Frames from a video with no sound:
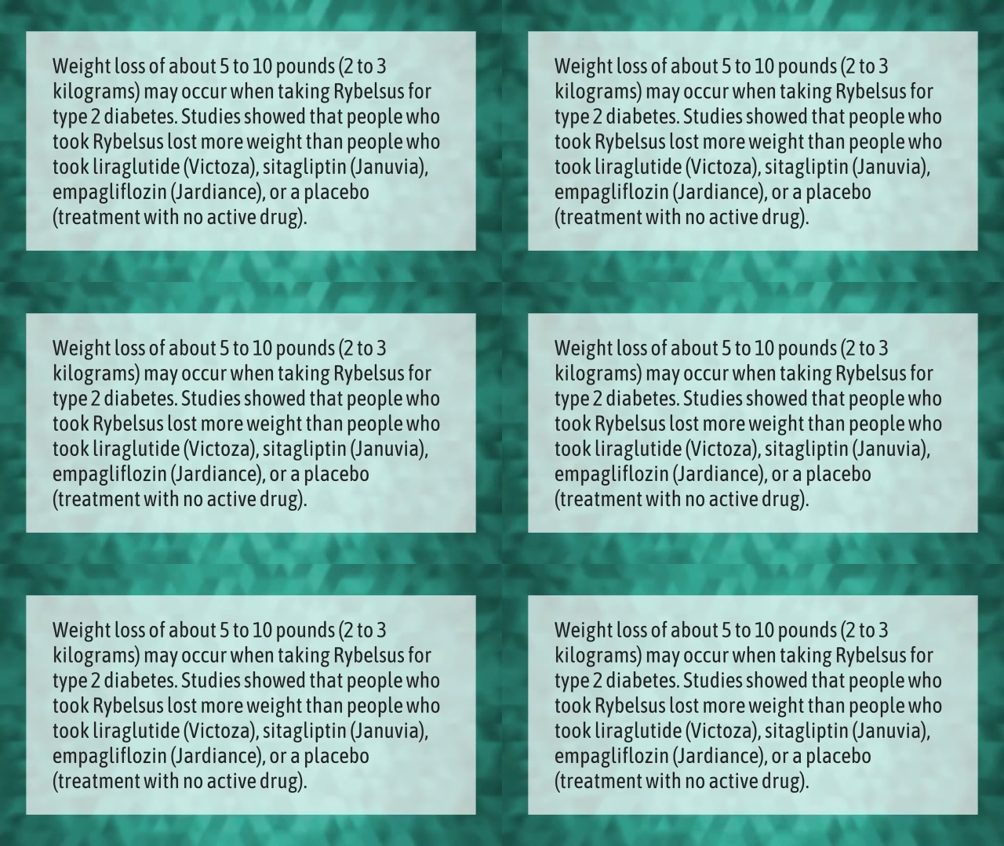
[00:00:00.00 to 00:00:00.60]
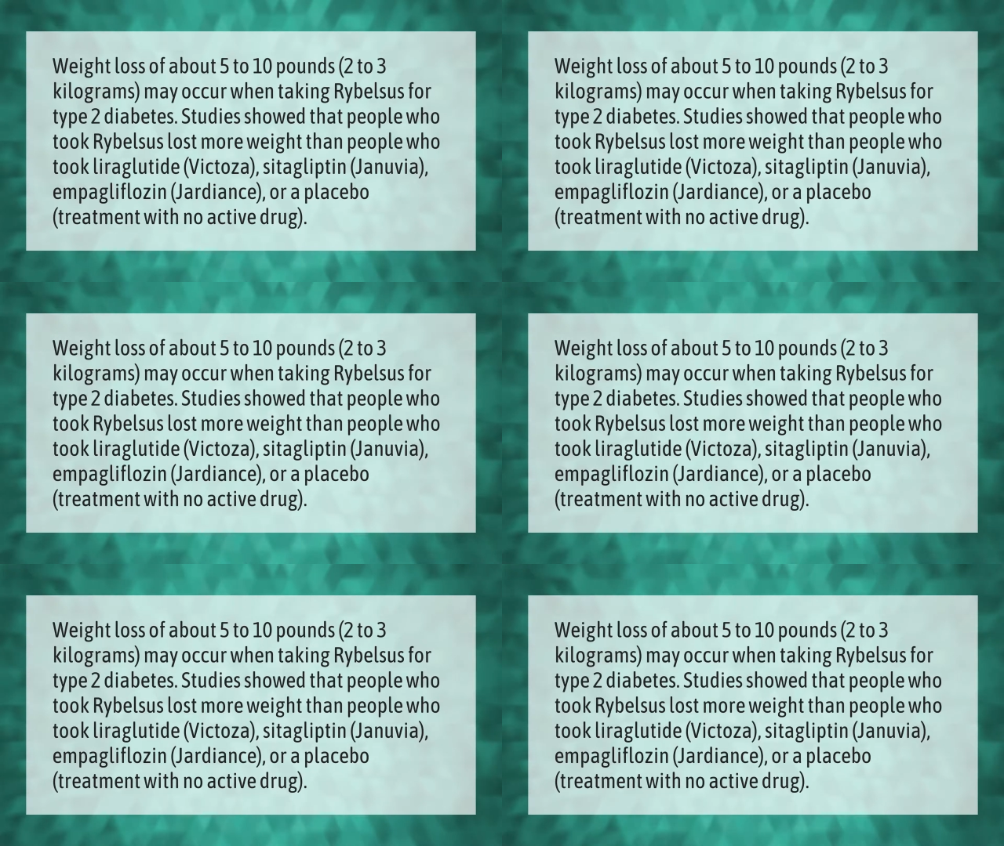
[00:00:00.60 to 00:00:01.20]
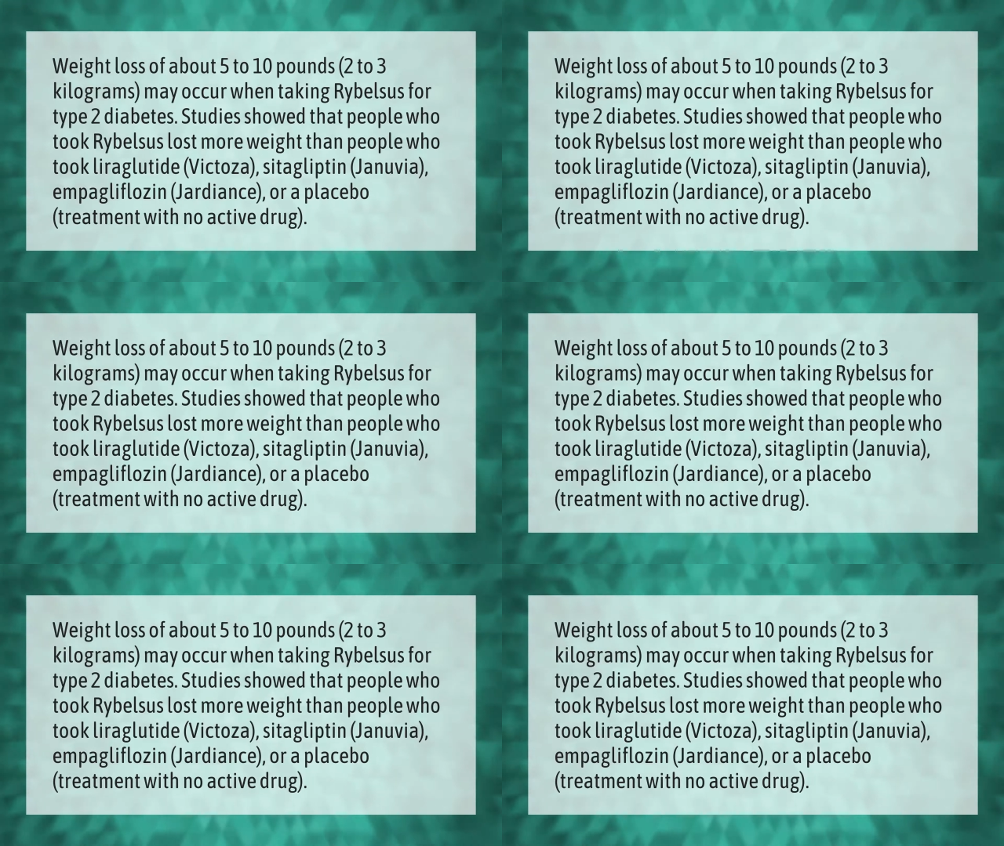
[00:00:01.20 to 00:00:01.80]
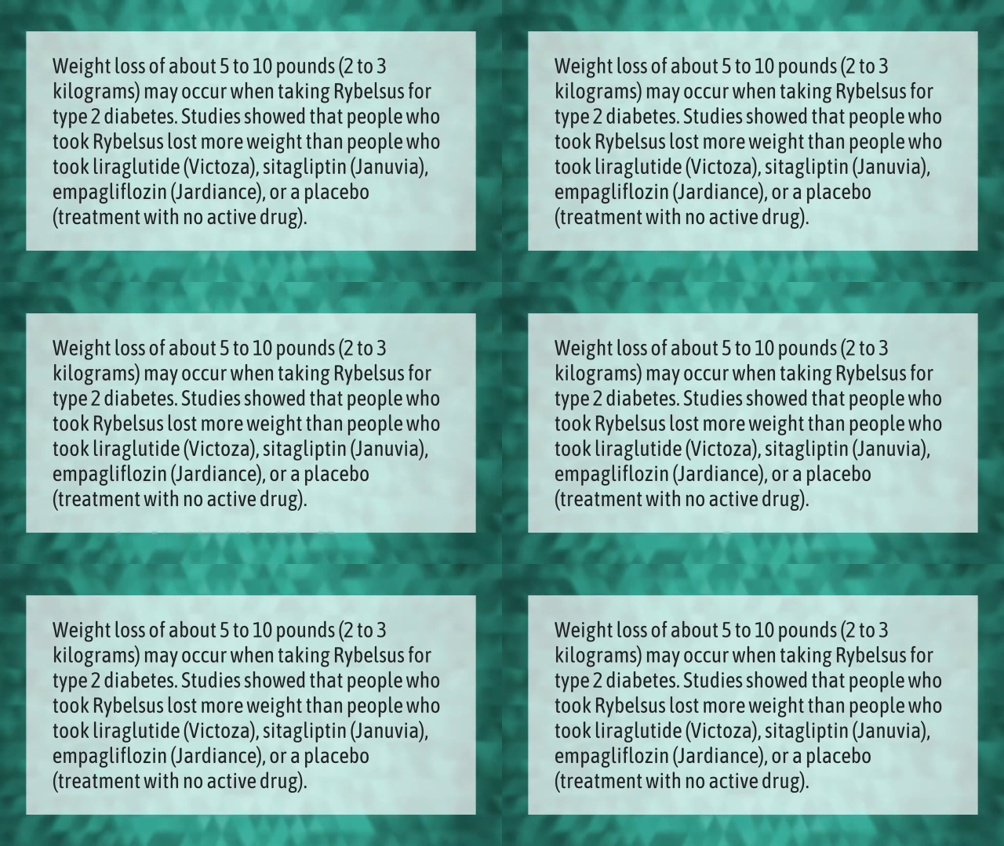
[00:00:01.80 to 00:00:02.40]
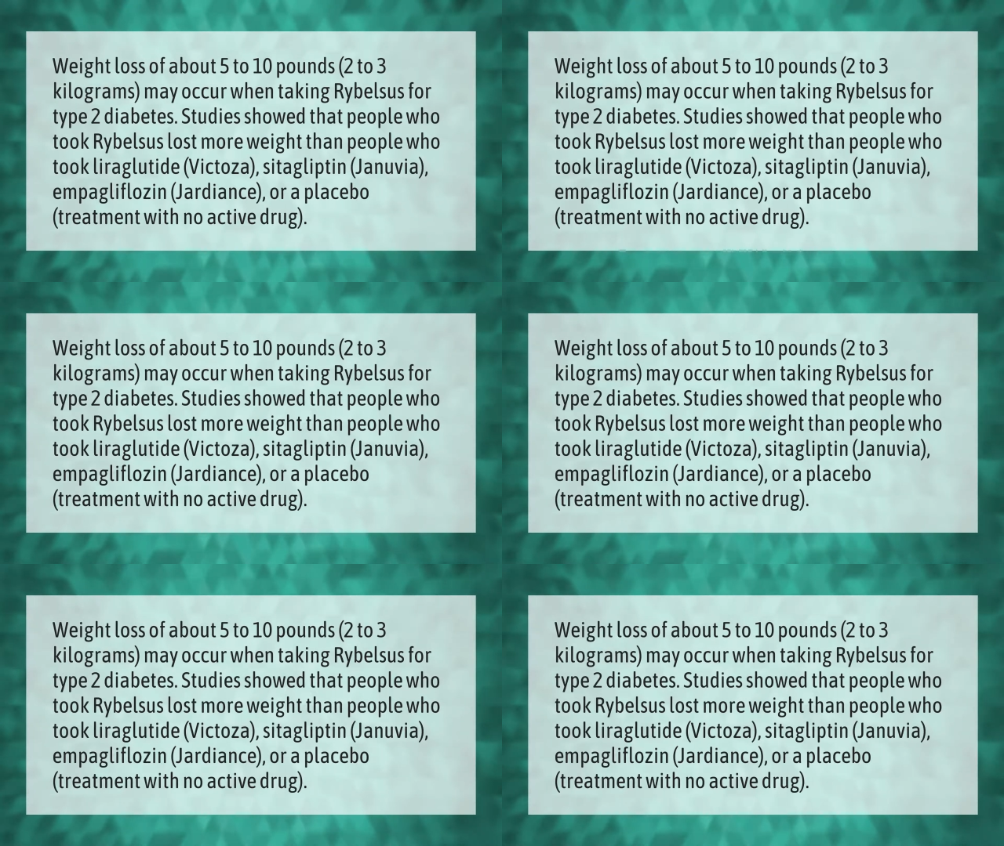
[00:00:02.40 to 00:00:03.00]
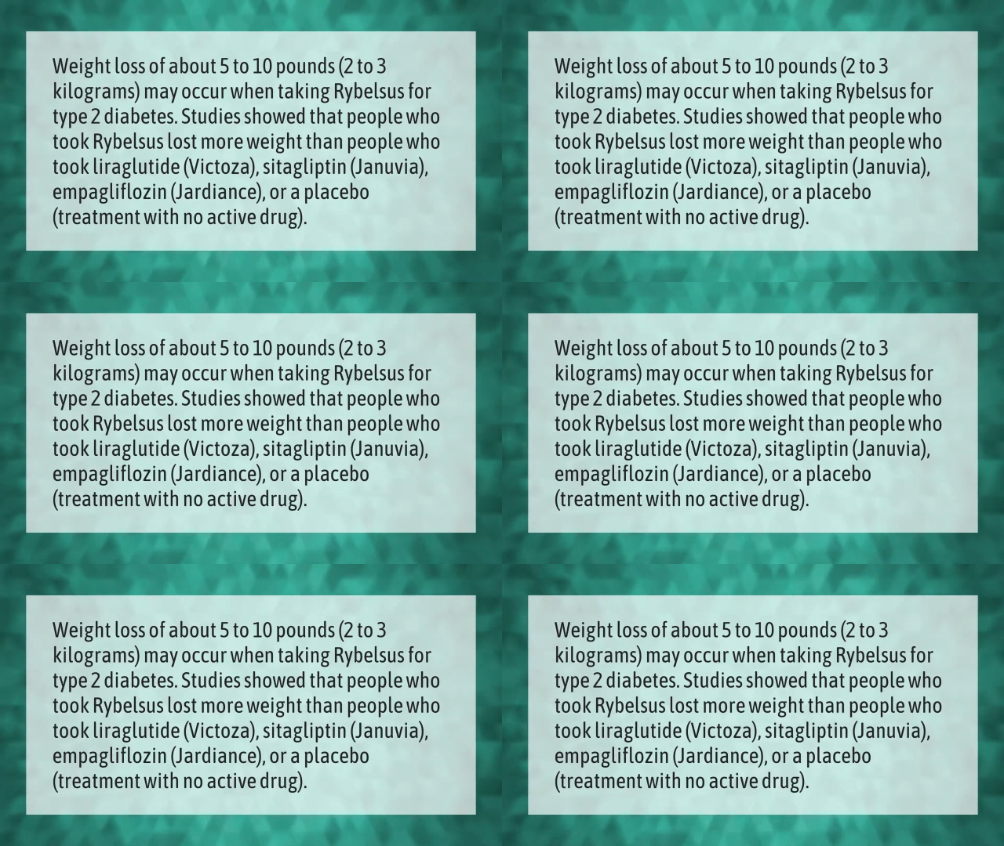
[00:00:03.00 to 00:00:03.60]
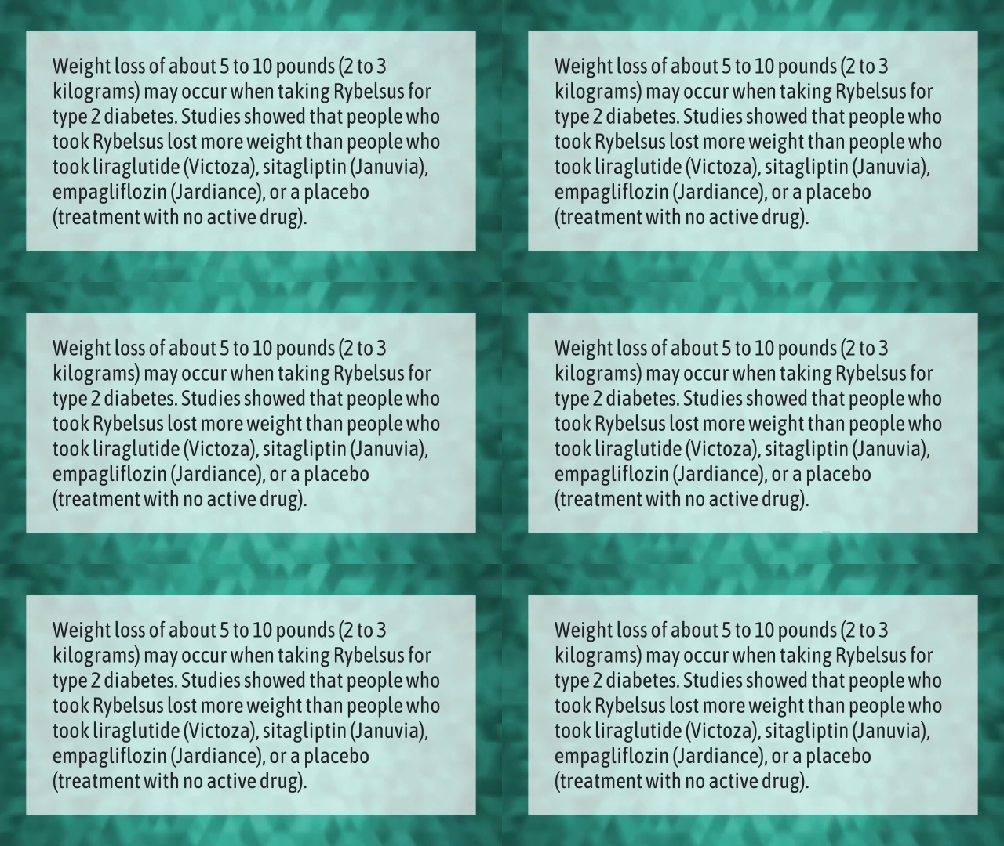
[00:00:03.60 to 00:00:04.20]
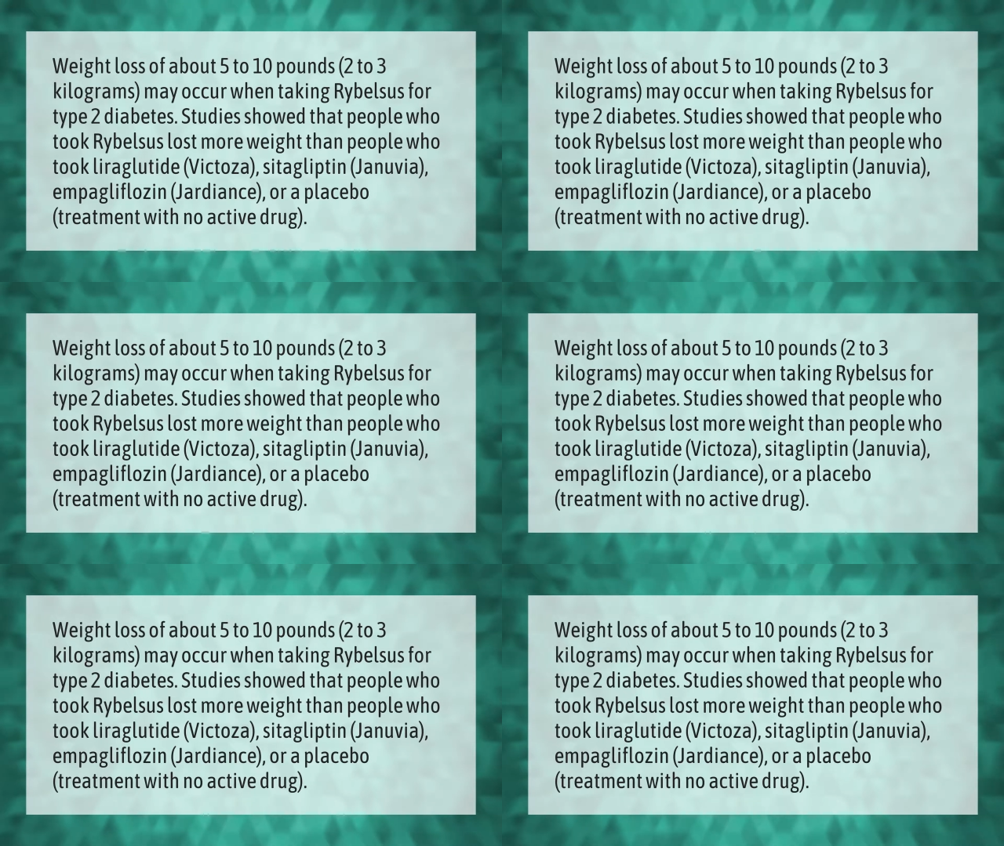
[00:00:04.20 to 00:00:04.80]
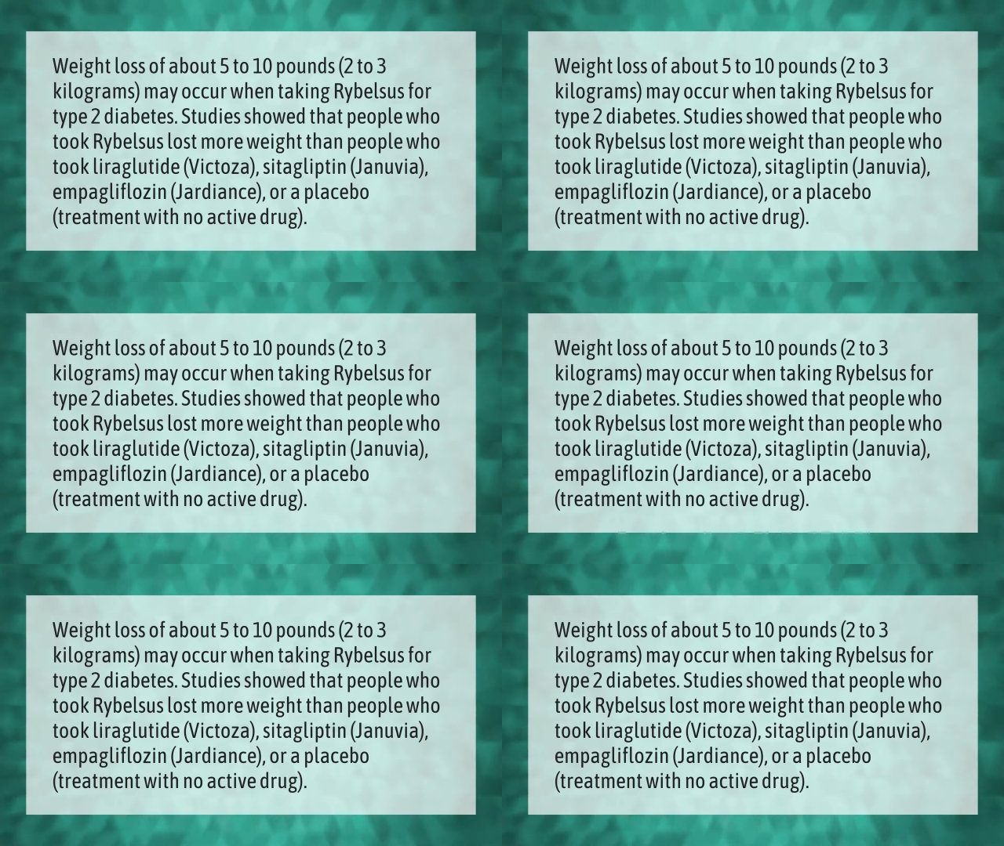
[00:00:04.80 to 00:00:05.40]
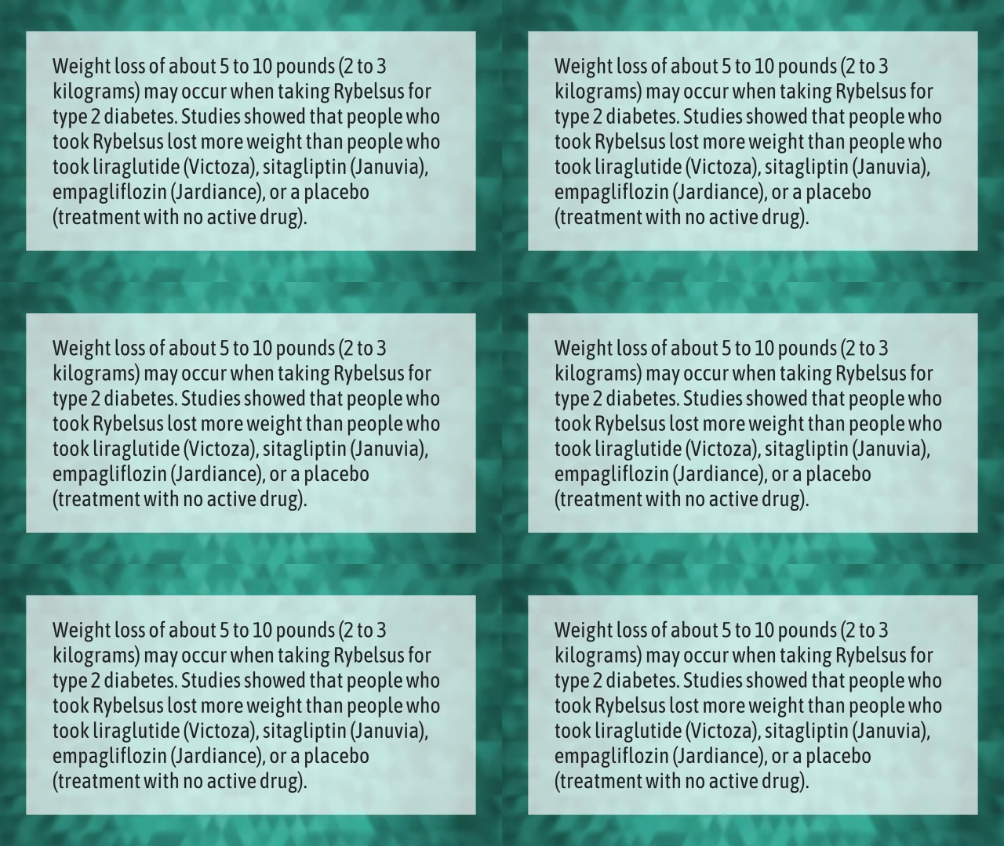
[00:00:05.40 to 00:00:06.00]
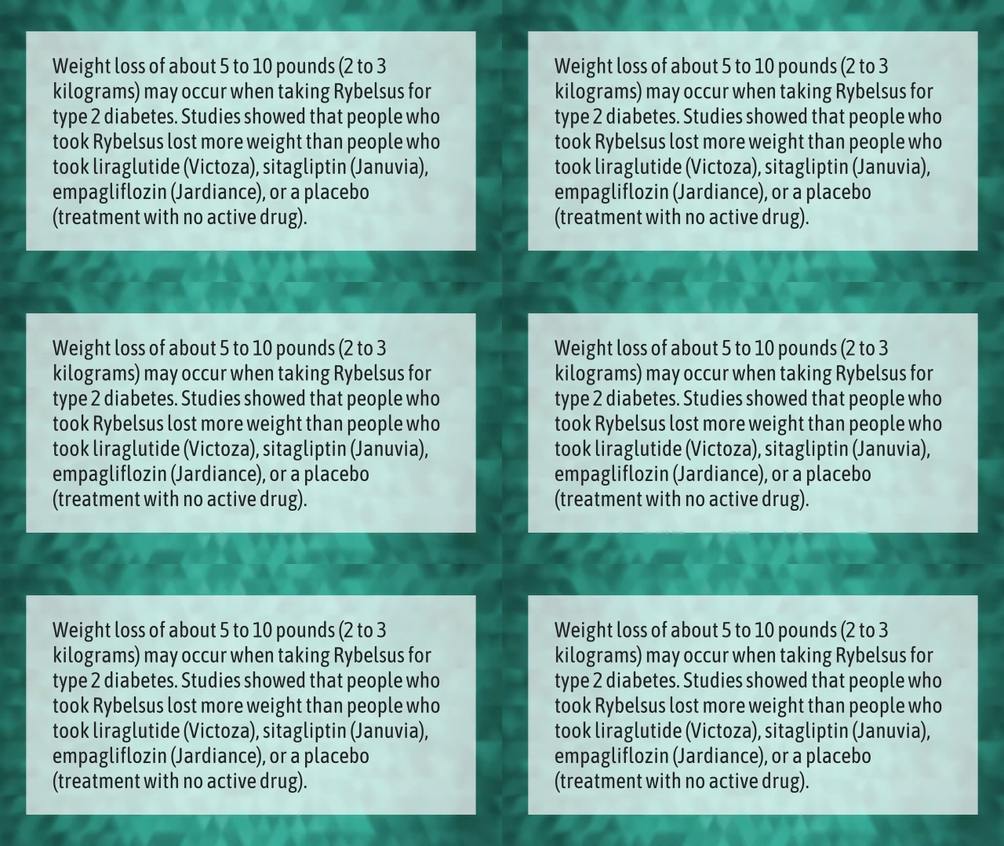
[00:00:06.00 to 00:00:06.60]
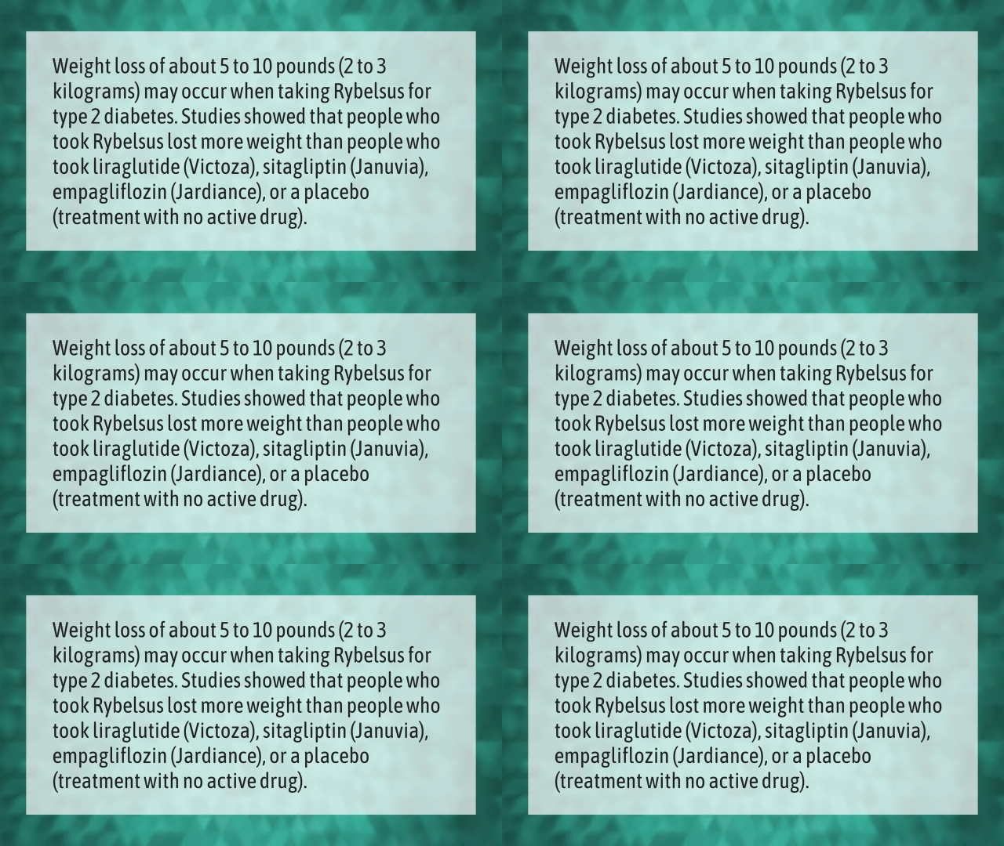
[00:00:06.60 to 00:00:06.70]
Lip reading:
Nobody's mouth can be seen.